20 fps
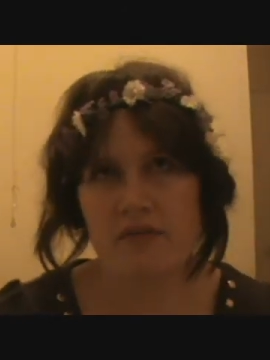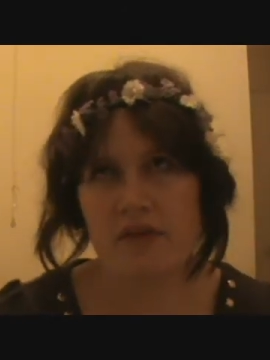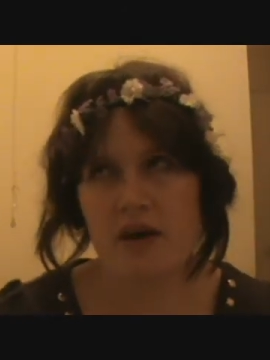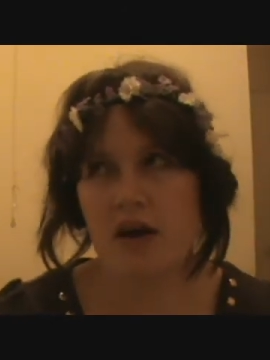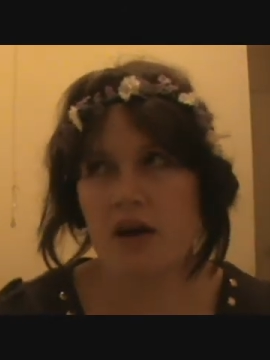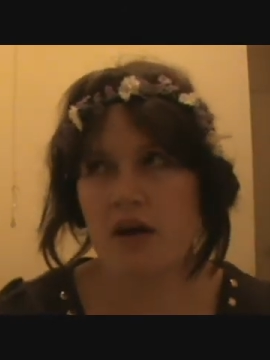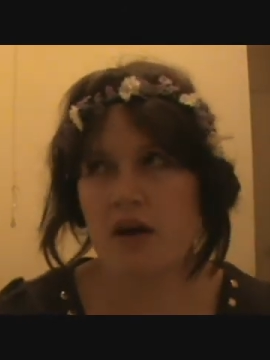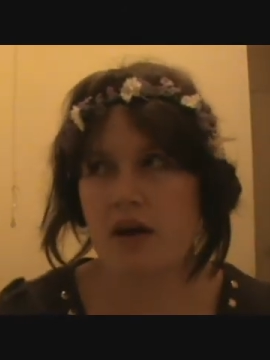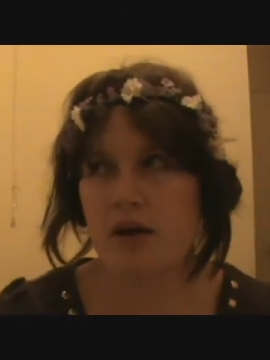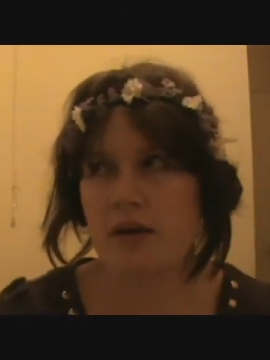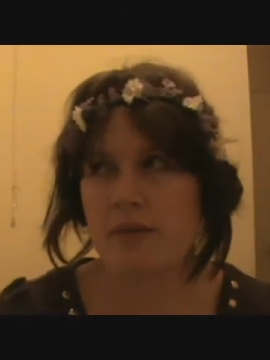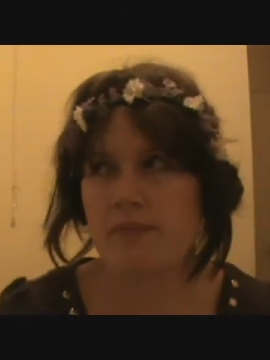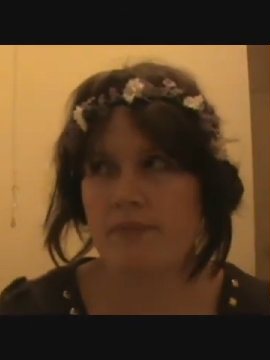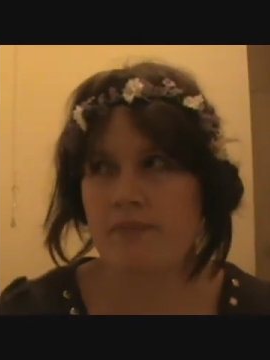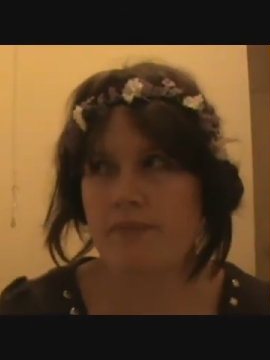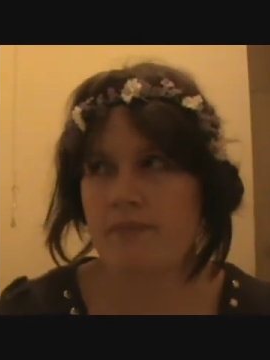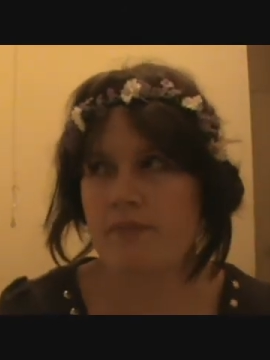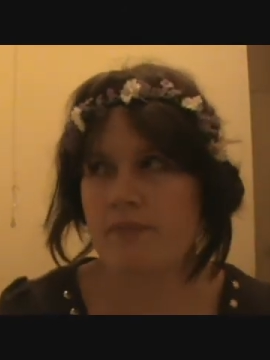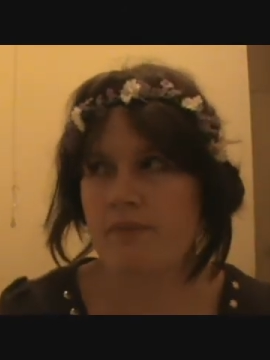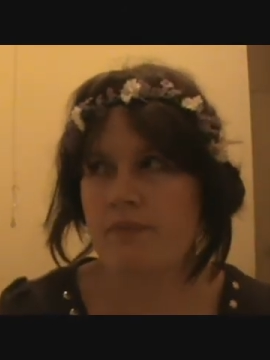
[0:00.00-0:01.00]
I
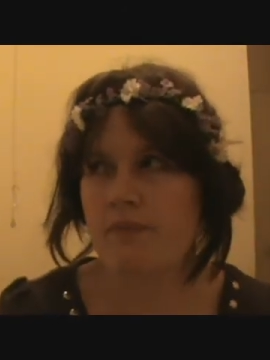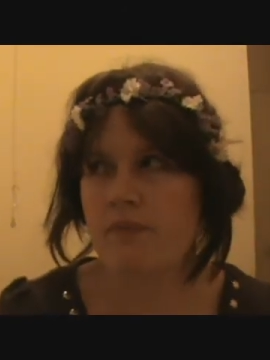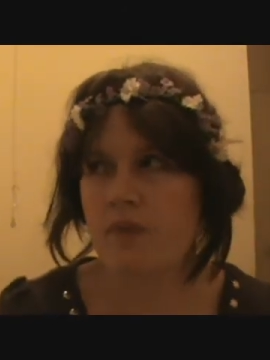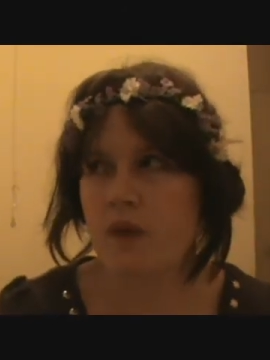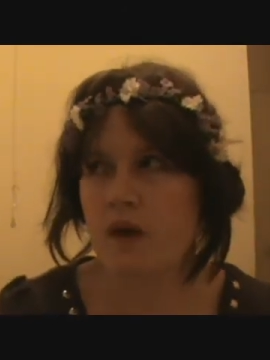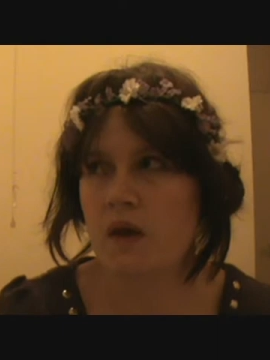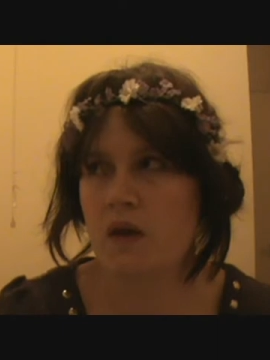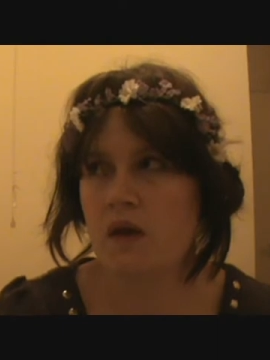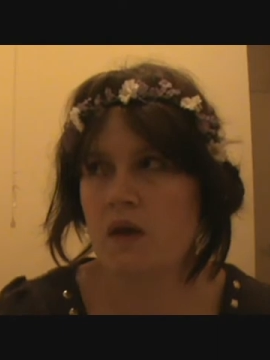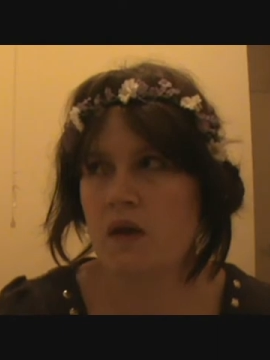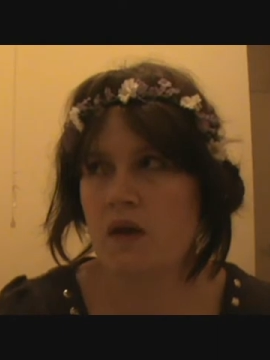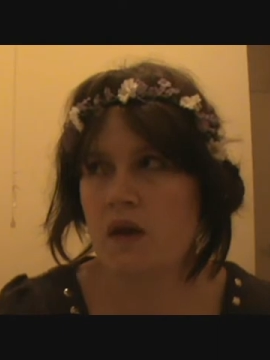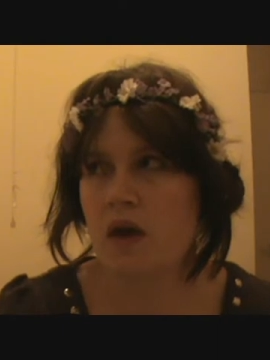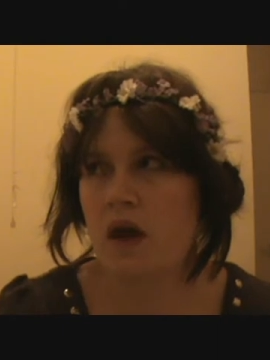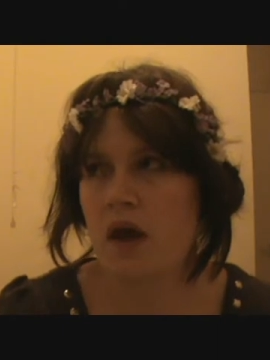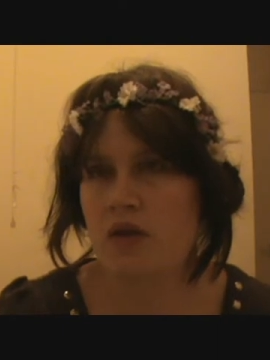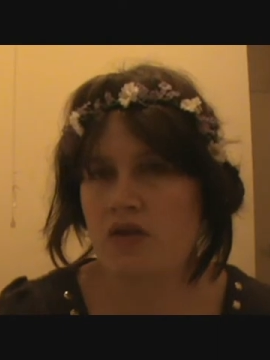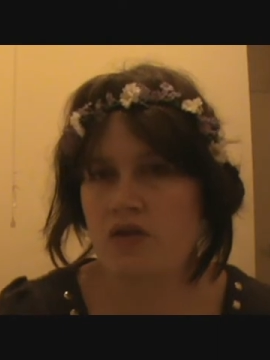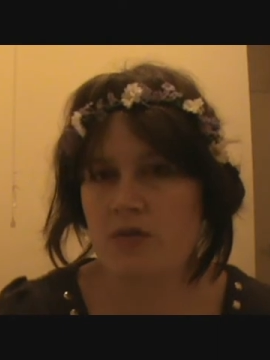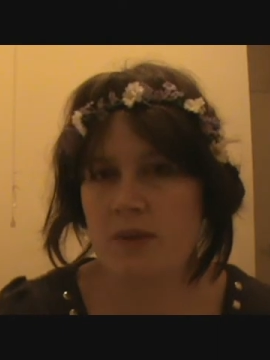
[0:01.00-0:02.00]

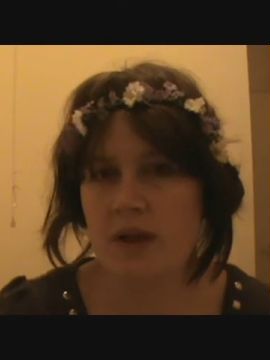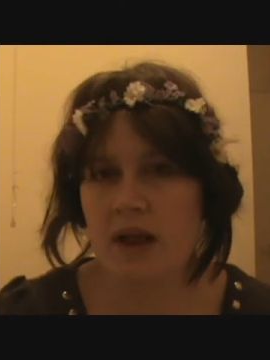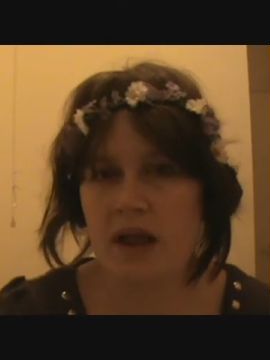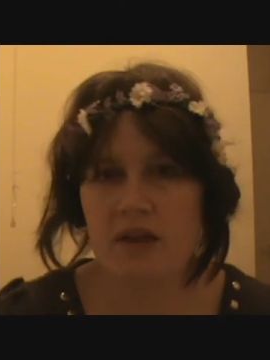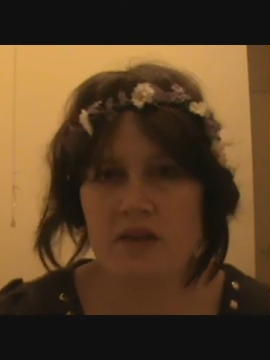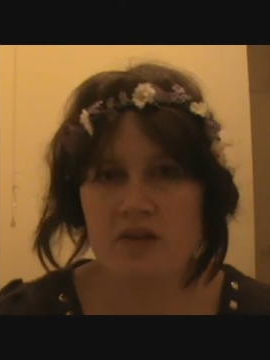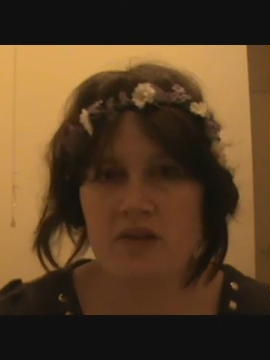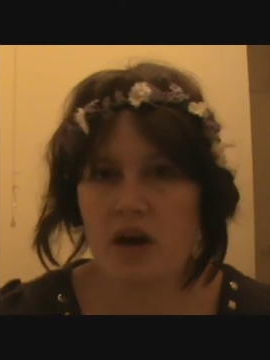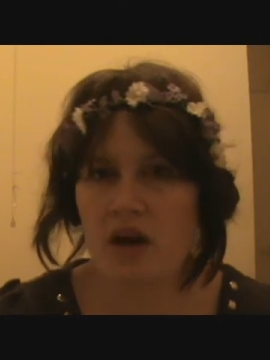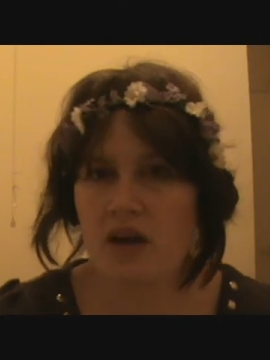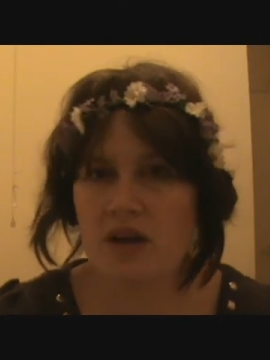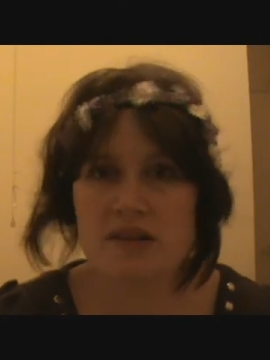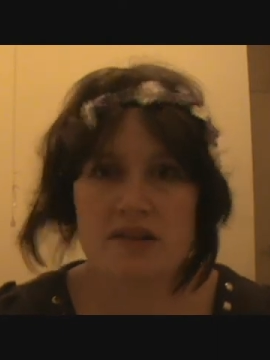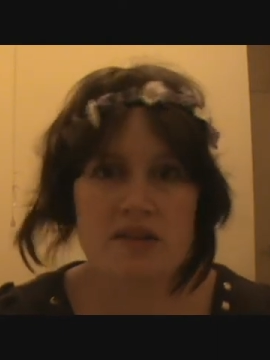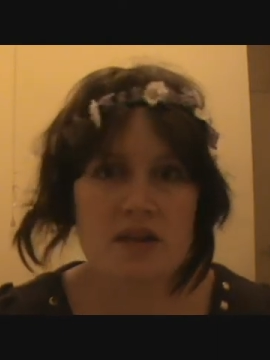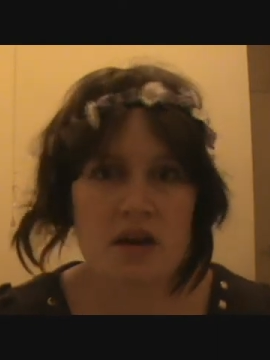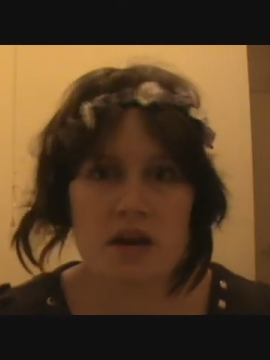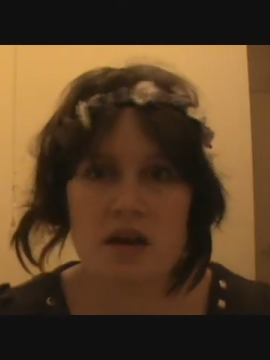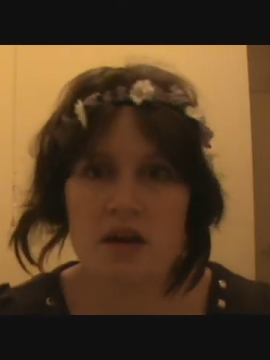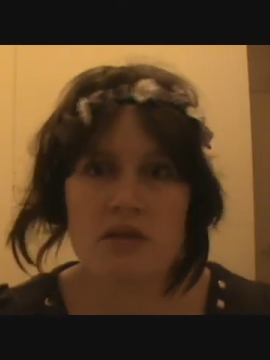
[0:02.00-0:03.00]
used to be like the
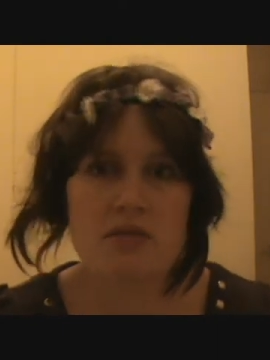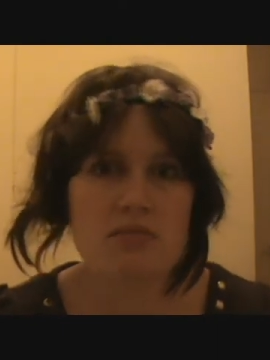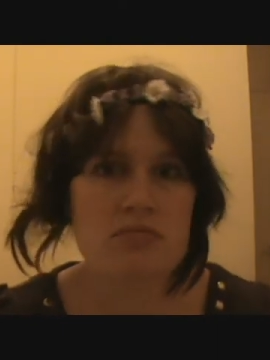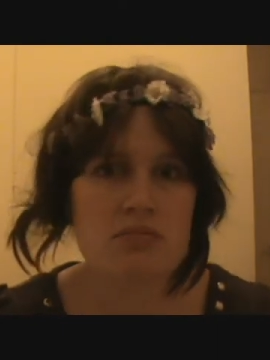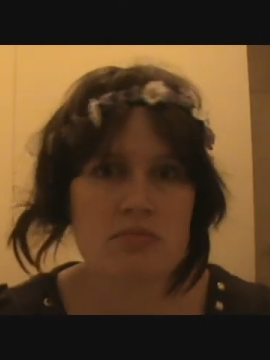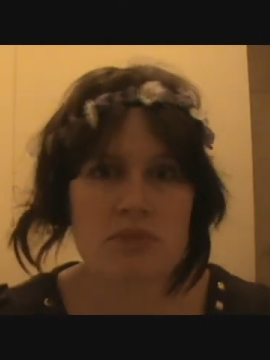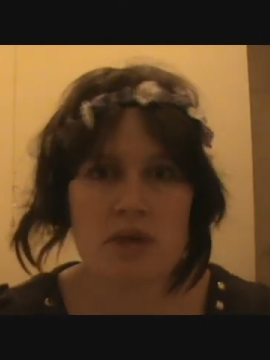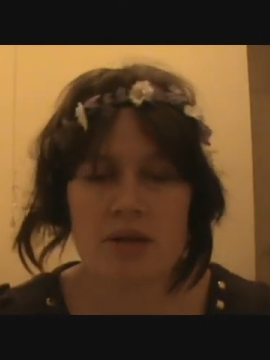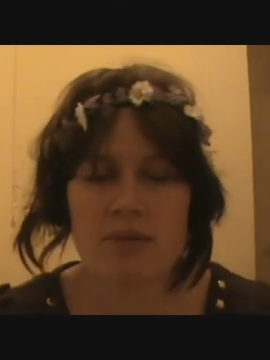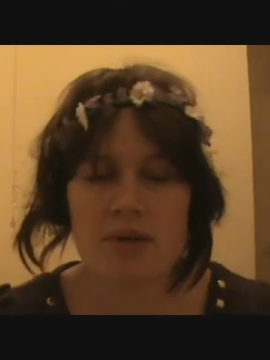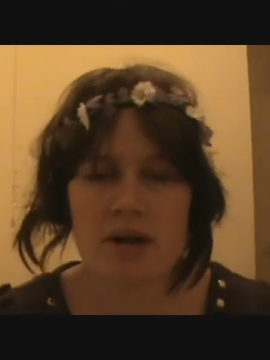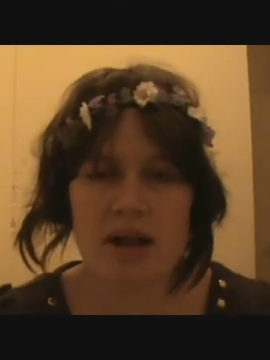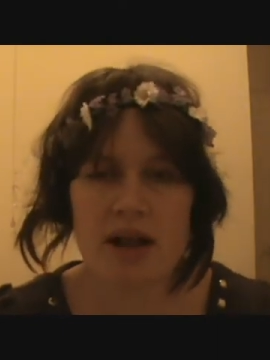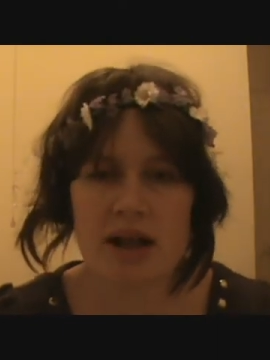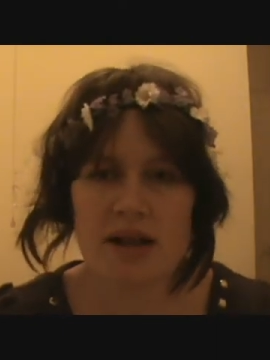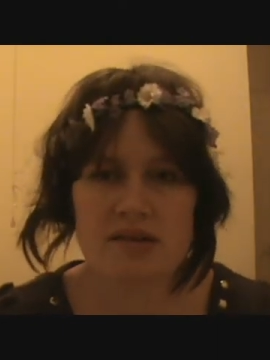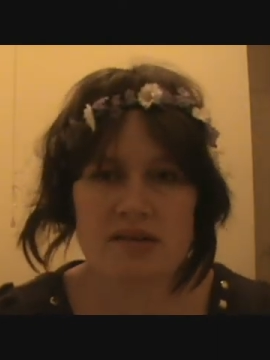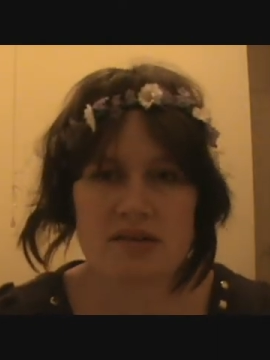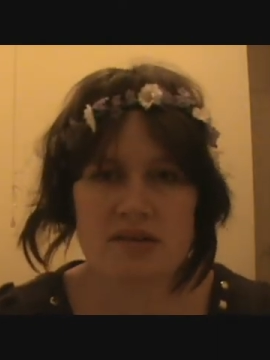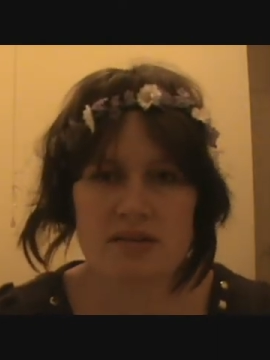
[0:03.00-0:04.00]
tallest girl in my
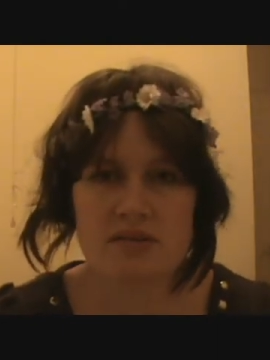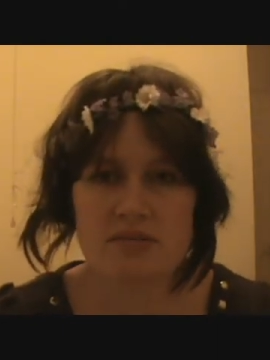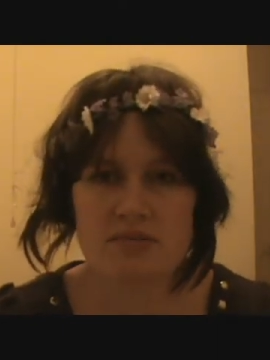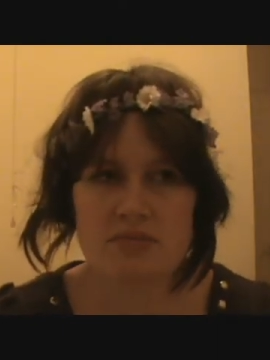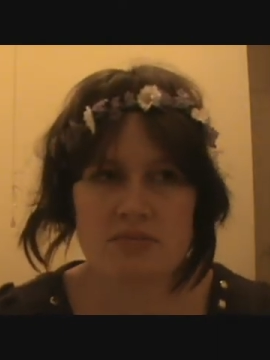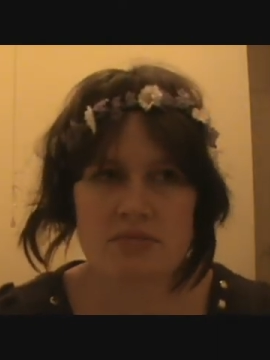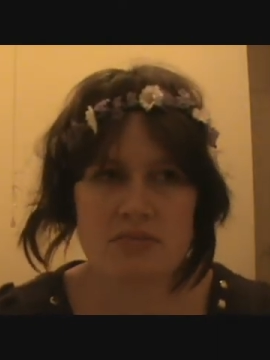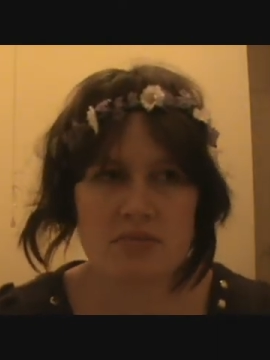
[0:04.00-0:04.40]
class